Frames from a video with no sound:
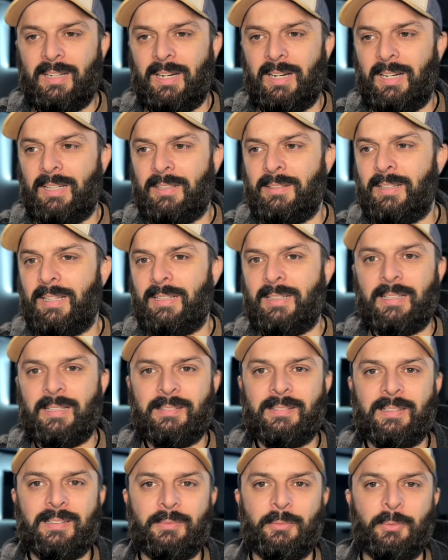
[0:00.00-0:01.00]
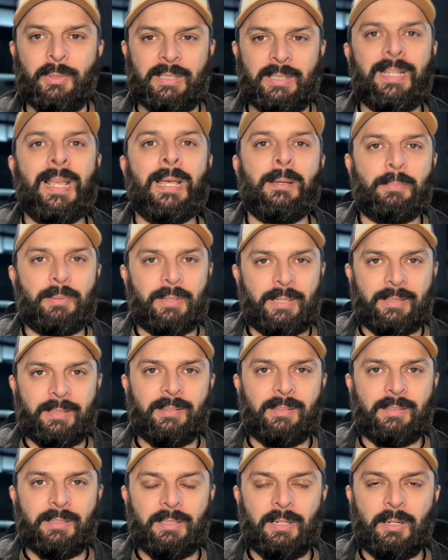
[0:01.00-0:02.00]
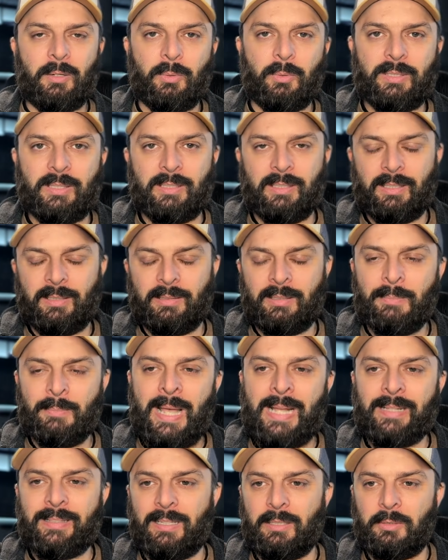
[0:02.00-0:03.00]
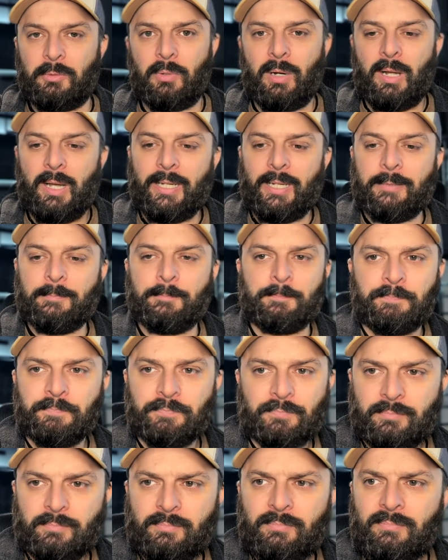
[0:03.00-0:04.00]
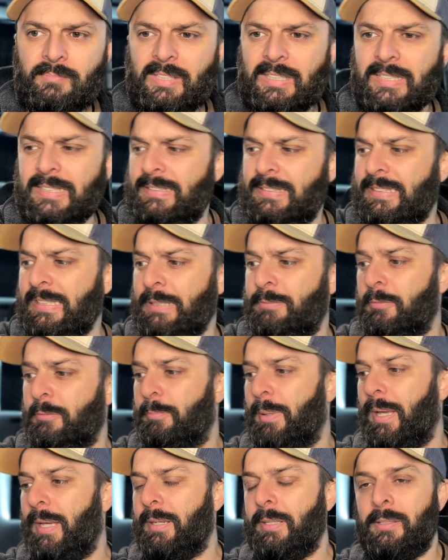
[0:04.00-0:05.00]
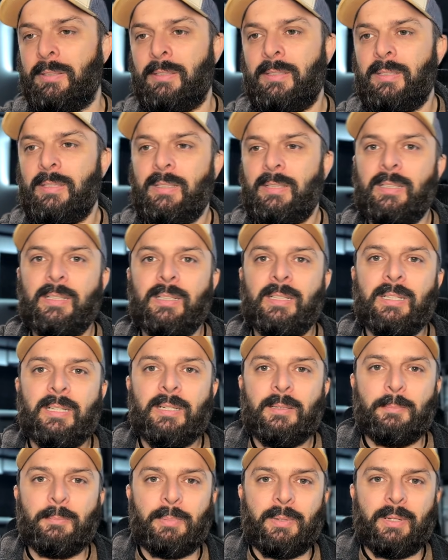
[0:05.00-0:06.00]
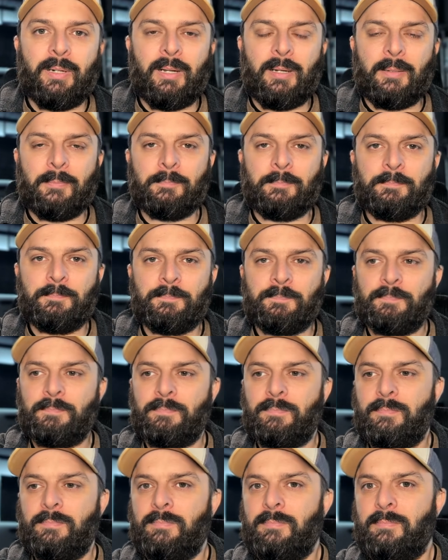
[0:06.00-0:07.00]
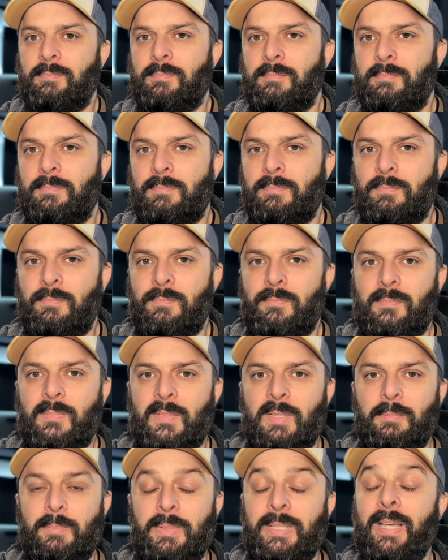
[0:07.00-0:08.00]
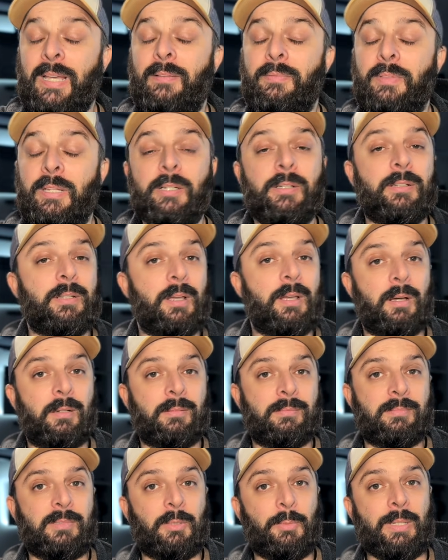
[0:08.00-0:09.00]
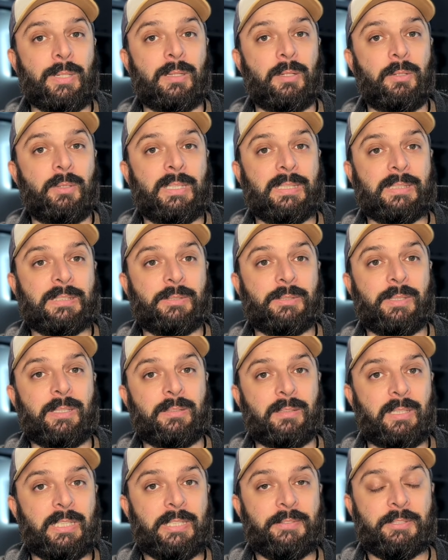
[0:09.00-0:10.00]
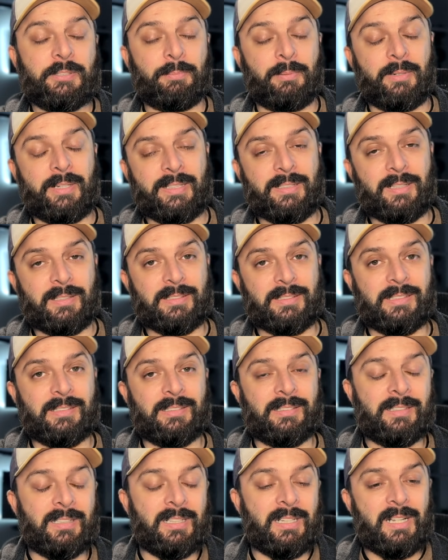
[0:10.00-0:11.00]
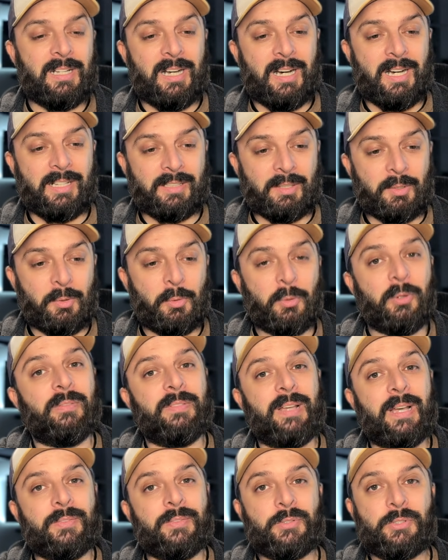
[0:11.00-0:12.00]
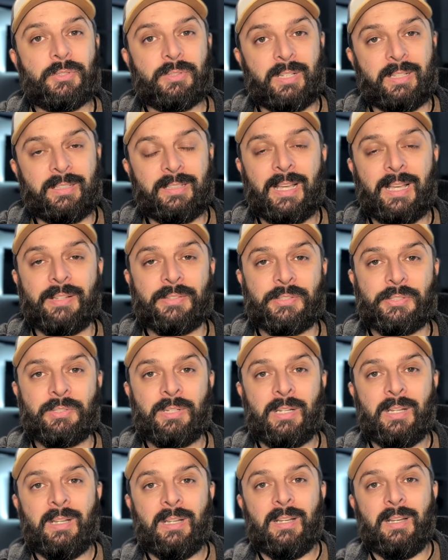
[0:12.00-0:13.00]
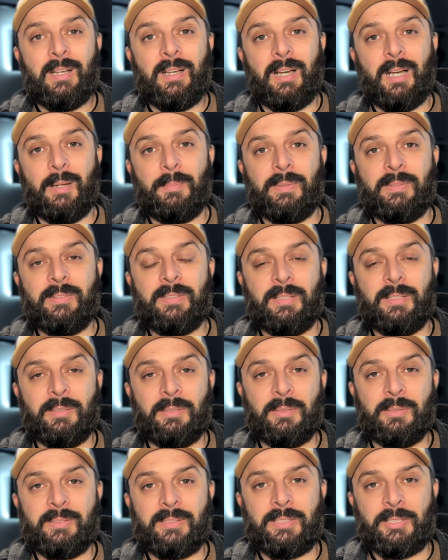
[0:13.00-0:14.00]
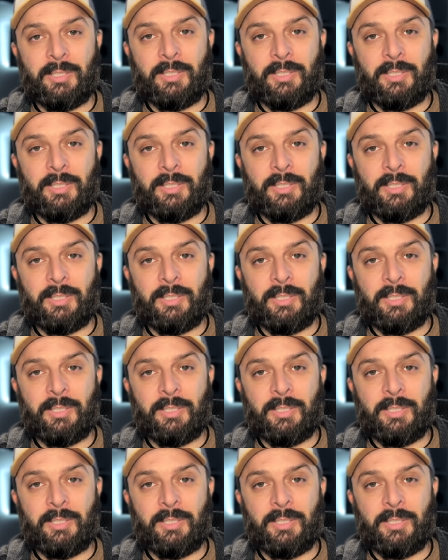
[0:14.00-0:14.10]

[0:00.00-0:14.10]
Uh, and I, with dampening, you know, with the, the magnetic ride, it's even better. But um, but yeah, there you go. Quick little history on the leaf spring on the on the Corvettes. And yes, up until